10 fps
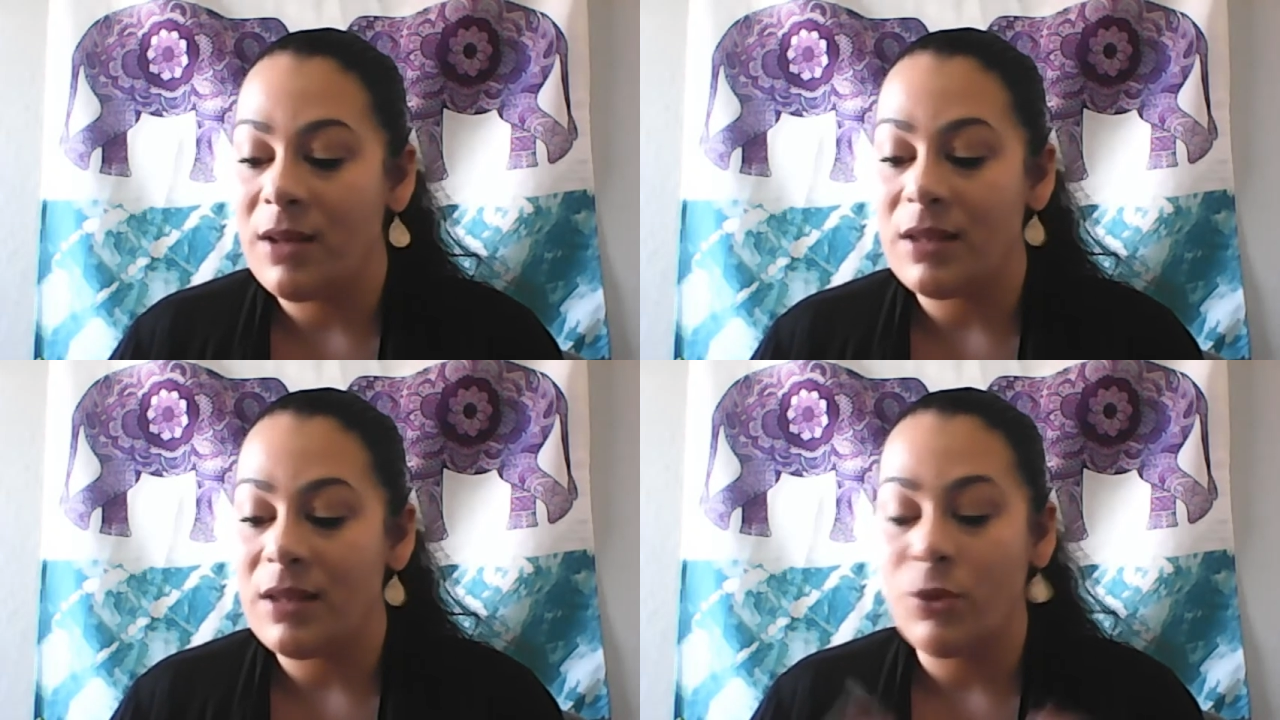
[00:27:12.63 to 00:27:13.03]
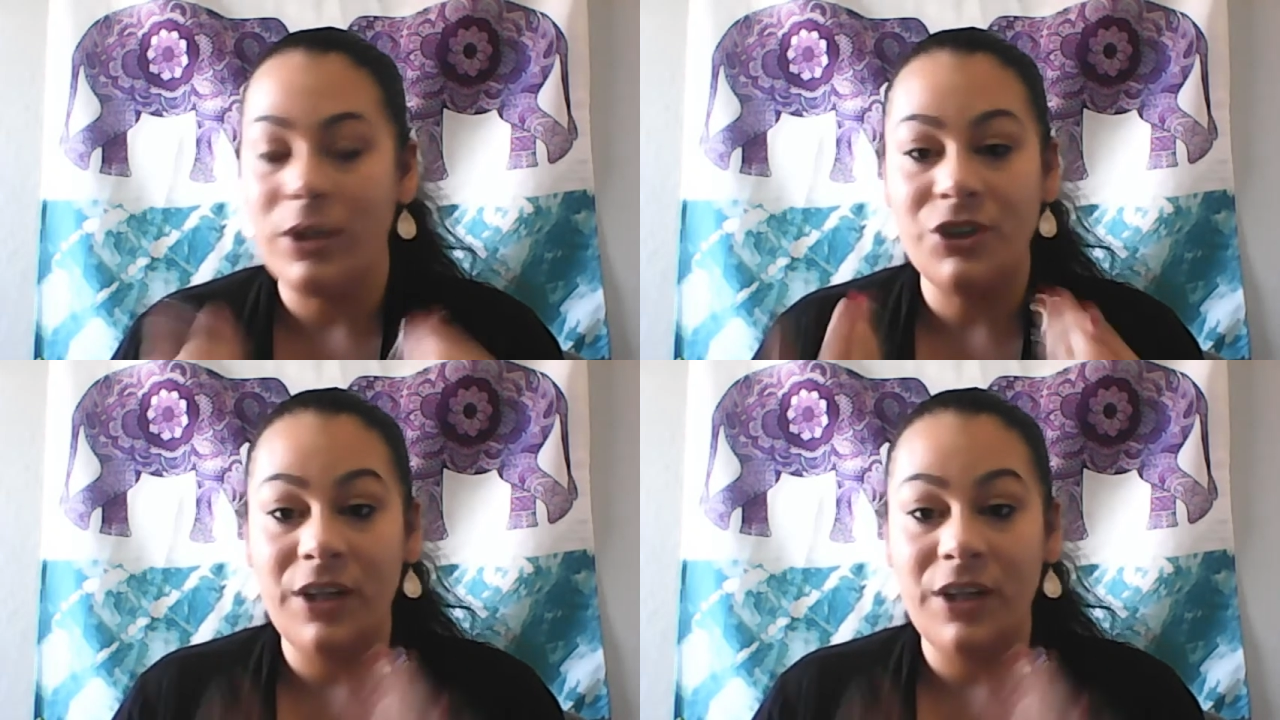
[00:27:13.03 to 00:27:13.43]
is going
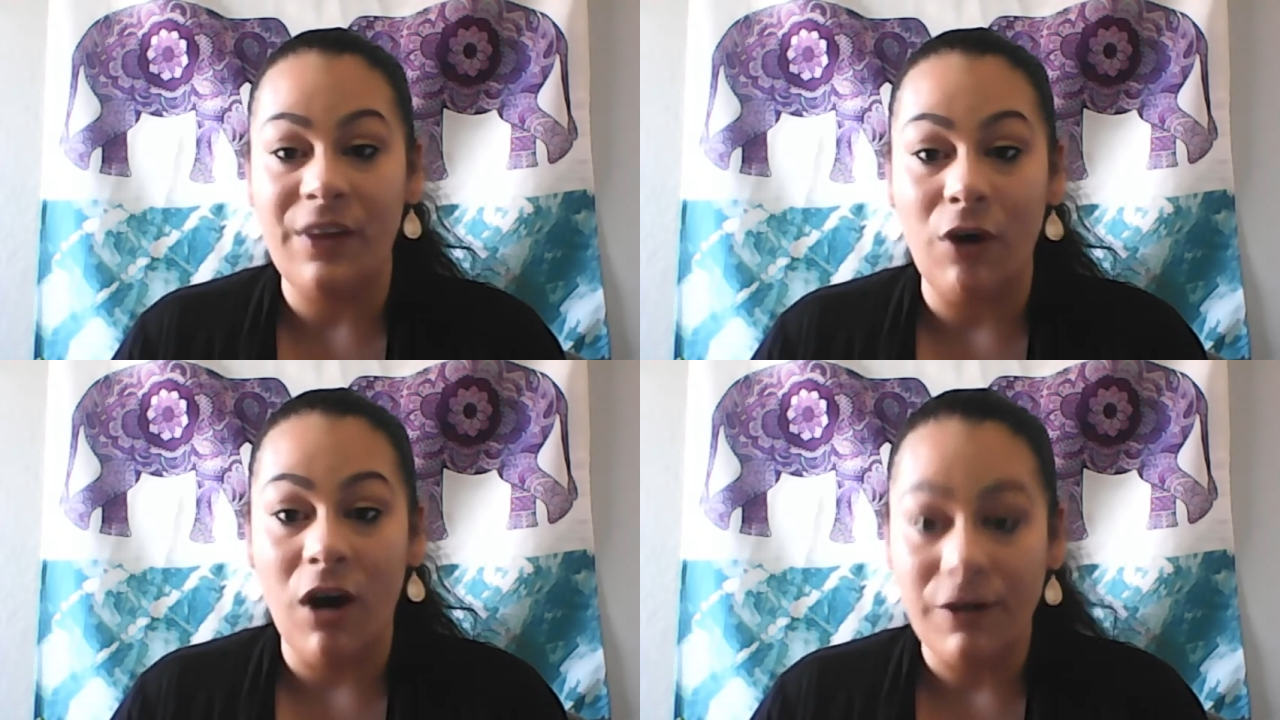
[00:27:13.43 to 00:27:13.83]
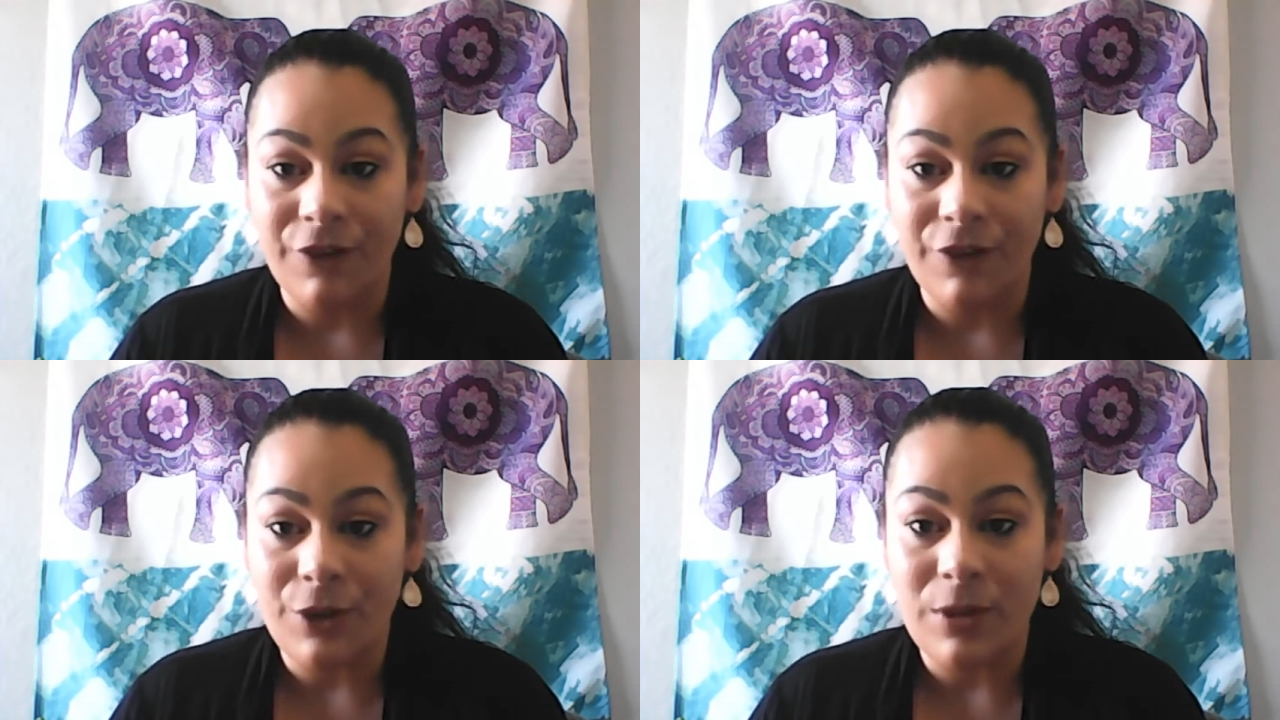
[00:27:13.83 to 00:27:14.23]
to either offer
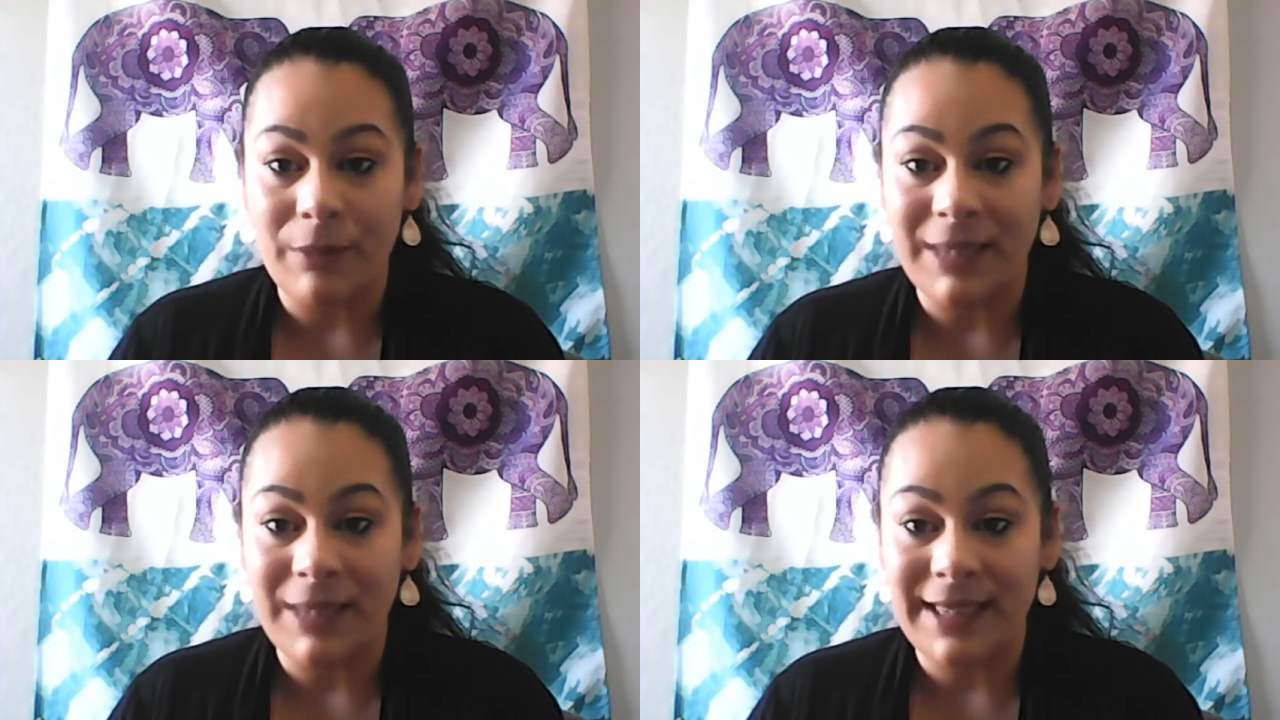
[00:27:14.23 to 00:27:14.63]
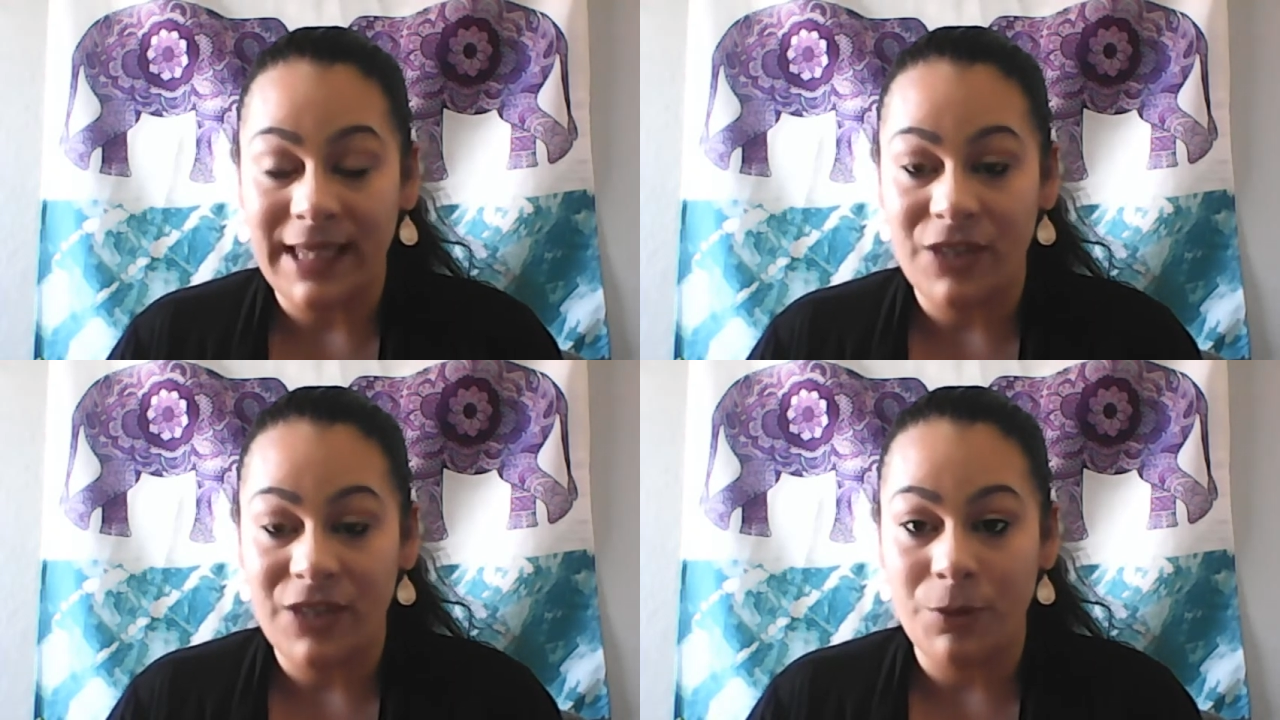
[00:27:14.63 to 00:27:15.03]
you something
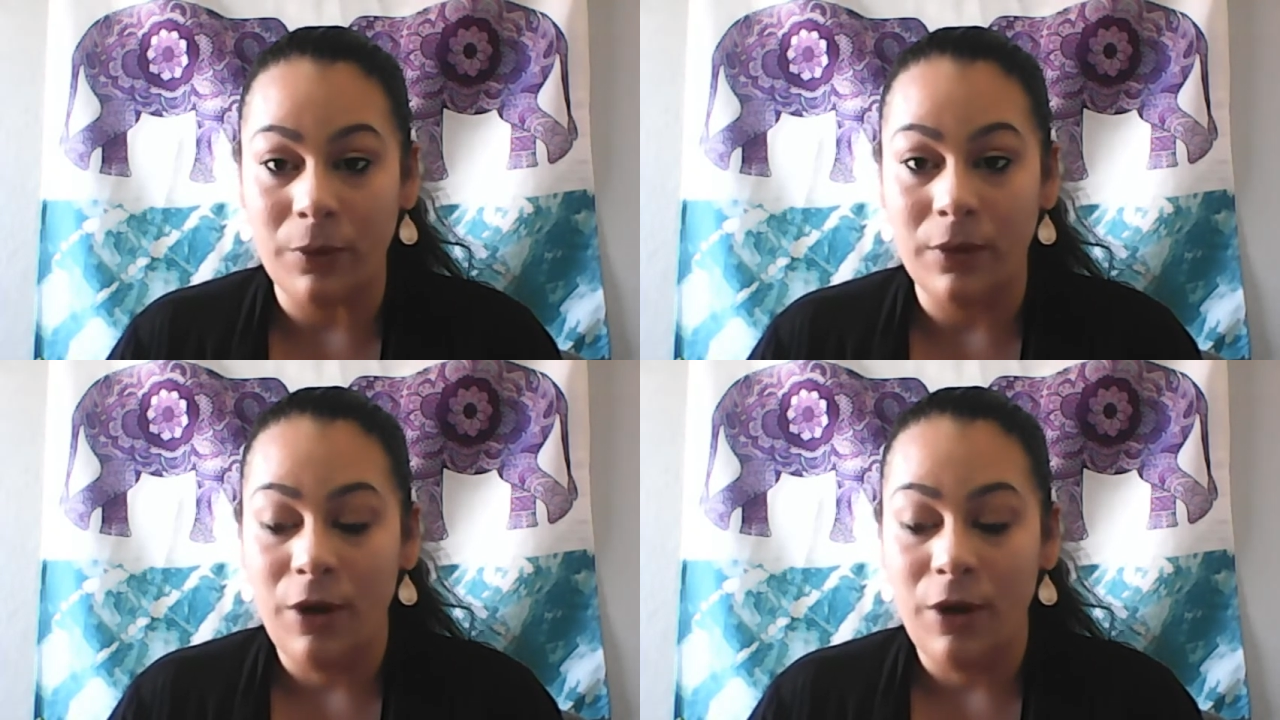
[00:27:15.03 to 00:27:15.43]
tangible